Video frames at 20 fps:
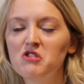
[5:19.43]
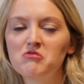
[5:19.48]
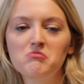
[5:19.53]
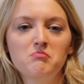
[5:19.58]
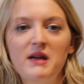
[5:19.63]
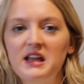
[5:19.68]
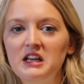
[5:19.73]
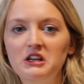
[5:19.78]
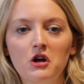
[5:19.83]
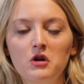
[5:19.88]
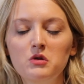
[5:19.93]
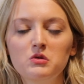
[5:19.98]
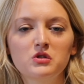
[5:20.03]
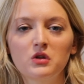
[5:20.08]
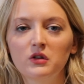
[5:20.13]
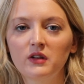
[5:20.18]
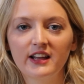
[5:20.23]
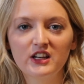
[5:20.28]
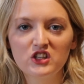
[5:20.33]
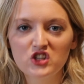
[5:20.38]
make notes
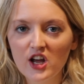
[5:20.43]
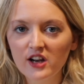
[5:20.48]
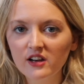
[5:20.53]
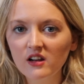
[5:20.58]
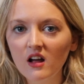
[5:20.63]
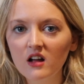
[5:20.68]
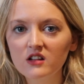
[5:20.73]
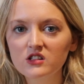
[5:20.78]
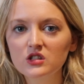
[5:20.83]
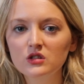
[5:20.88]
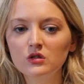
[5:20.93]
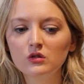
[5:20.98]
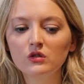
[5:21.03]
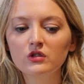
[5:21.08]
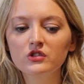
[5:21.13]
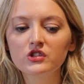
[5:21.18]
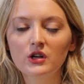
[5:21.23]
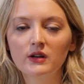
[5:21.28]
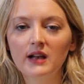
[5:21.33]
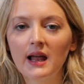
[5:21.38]
on like journal
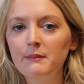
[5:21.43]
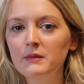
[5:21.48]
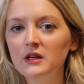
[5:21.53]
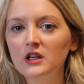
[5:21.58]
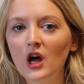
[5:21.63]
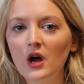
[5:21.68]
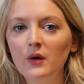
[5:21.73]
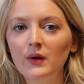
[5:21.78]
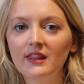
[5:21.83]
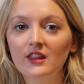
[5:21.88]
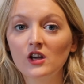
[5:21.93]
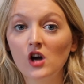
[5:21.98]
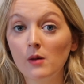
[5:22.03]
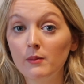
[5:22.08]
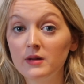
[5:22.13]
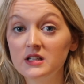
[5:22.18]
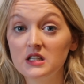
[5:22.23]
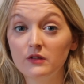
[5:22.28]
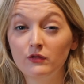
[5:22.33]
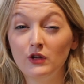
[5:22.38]
articles, so let me know in the
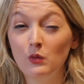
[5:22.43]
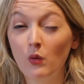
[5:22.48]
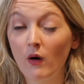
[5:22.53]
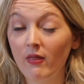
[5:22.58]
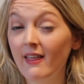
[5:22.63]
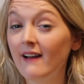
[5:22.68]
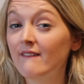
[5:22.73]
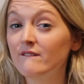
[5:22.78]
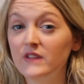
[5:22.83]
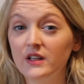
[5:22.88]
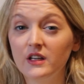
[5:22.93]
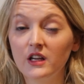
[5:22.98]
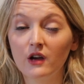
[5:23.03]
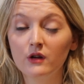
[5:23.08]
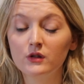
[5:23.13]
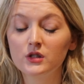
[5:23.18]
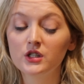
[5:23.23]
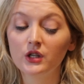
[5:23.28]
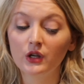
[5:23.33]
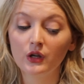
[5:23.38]
comments if you want that video
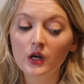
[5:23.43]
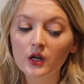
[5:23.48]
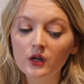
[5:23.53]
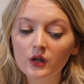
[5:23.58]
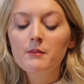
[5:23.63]
too.